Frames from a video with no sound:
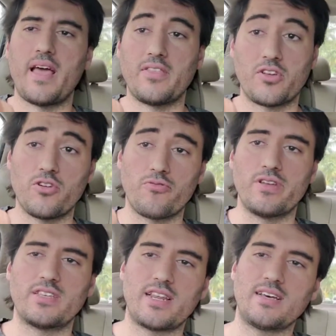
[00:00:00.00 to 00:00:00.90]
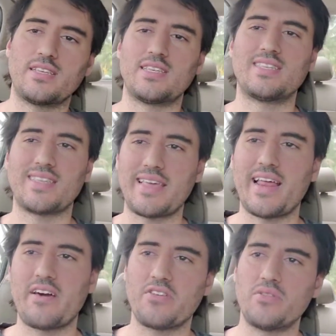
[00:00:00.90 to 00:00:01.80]
And the good reason, as it's laid
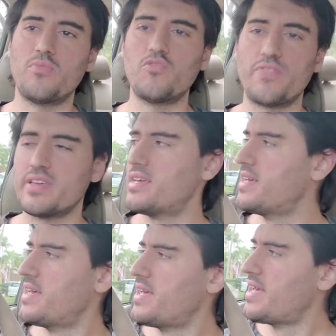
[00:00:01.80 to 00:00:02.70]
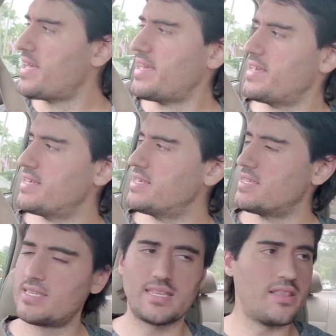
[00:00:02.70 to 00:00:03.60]
out in the movie,
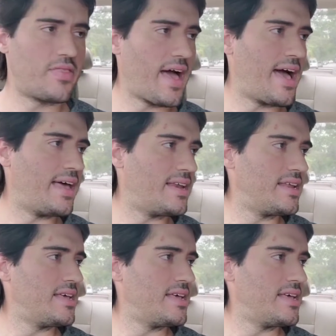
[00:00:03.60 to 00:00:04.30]
is that